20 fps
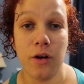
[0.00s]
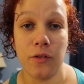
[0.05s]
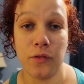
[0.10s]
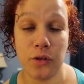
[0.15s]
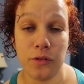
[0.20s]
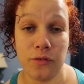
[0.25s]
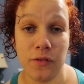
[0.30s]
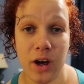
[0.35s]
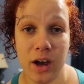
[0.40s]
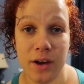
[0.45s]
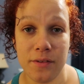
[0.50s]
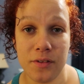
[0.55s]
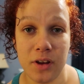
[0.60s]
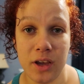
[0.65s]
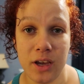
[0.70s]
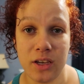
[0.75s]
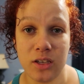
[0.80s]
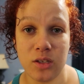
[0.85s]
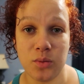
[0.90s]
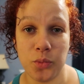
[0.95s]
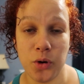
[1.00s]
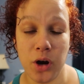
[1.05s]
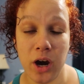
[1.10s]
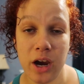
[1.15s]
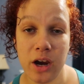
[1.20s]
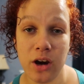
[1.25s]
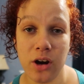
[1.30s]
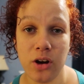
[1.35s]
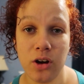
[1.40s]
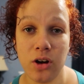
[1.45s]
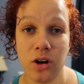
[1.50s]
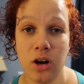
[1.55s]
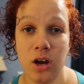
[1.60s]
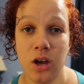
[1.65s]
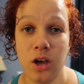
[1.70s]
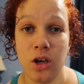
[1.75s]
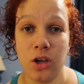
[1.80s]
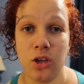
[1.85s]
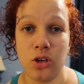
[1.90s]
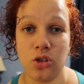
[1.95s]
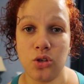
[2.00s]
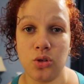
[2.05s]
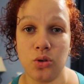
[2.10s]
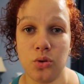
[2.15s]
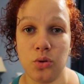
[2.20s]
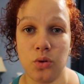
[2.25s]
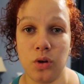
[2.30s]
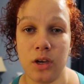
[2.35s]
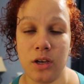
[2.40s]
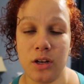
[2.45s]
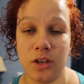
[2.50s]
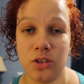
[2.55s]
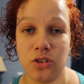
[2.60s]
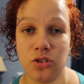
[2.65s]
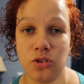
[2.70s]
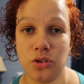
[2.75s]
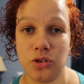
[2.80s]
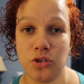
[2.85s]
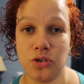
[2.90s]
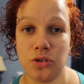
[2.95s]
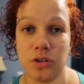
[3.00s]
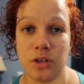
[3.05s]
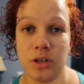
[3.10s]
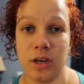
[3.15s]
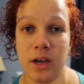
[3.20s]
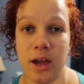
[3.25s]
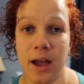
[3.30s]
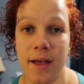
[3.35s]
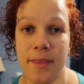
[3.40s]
for 5 days prior to getting surgery,